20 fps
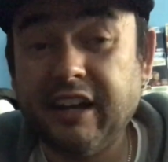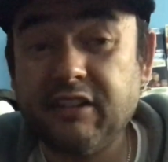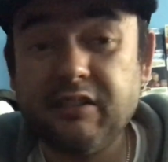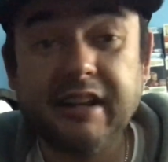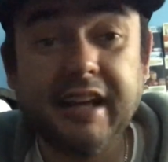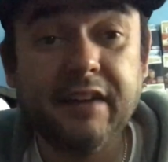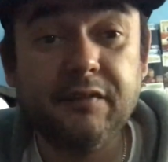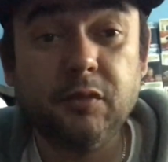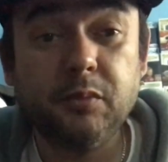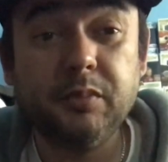I
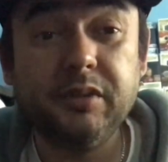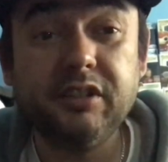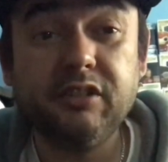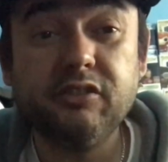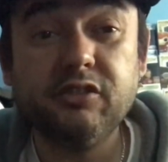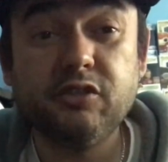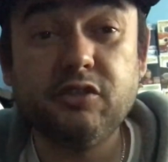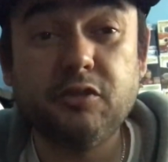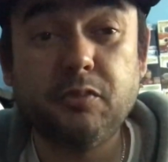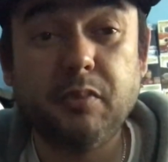don't have a
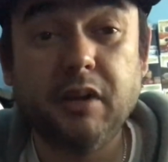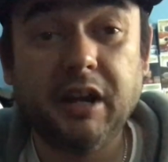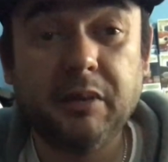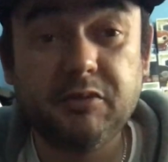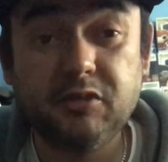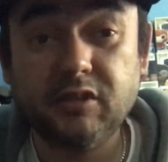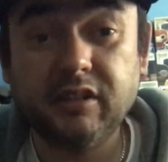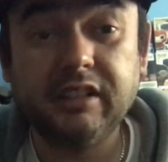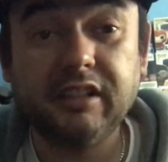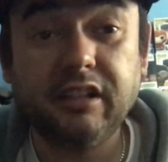Beetlejuice
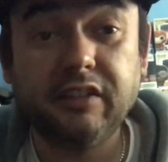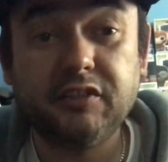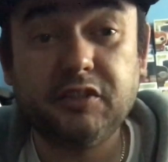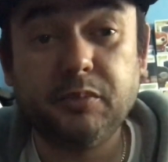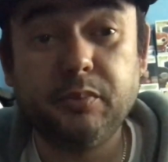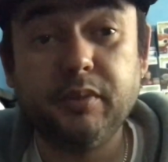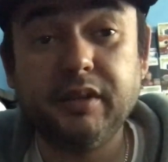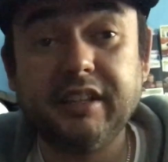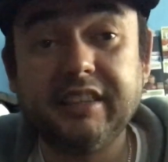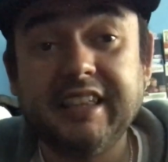pop, so I'd love
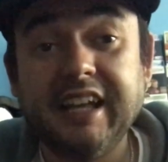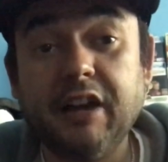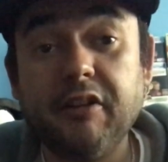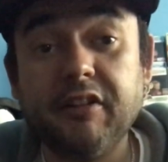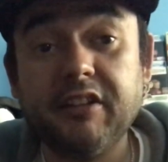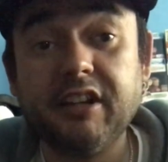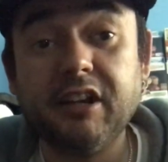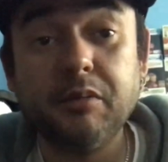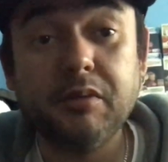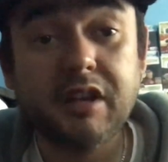to pick that
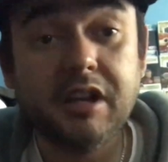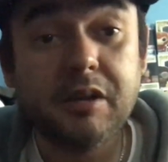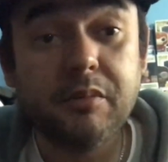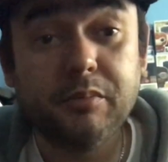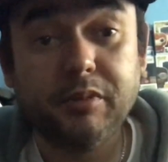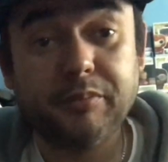one up.